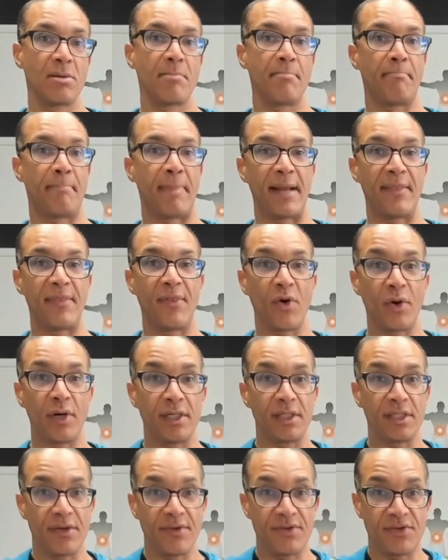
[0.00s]
By
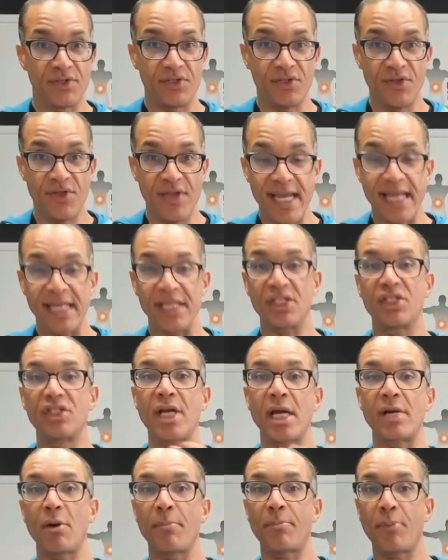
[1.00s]
doing these
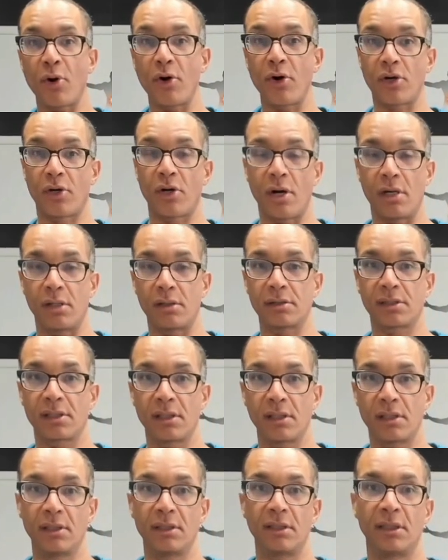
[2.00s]
general protocols,
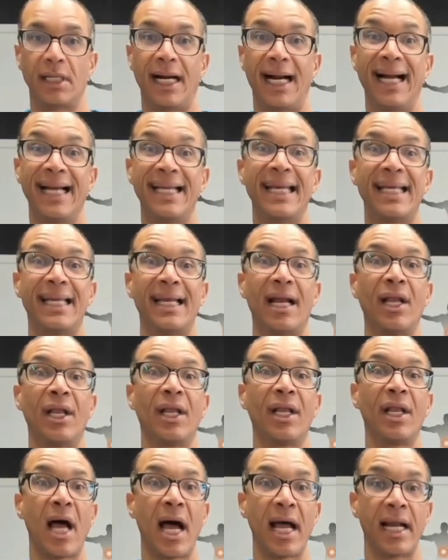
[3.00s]
I get a
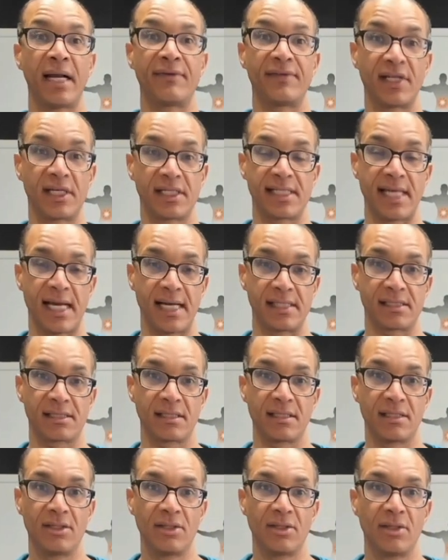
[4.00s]
lot of success.
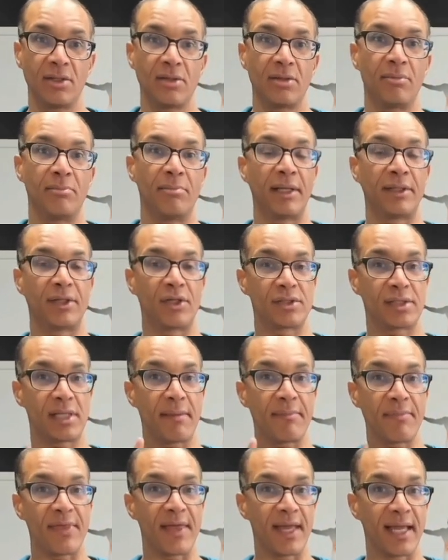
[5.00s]
But there's
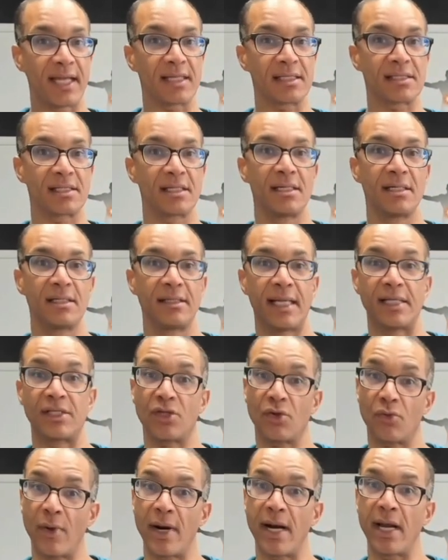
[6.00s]
some things that
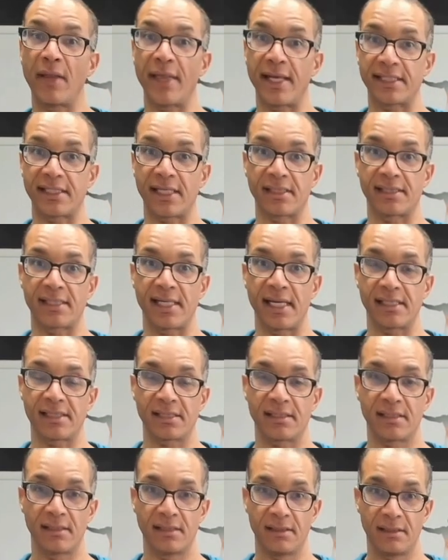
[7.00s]
derail that success.
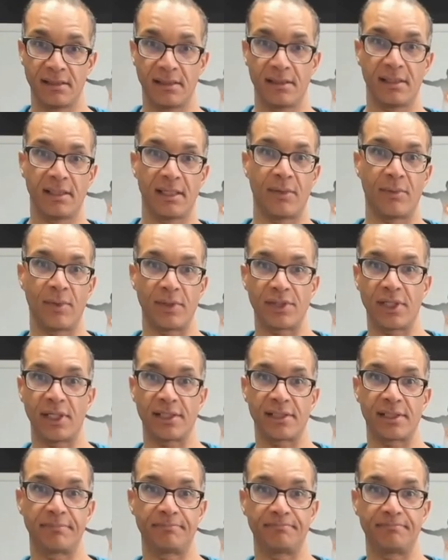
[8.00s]
I want you to listen.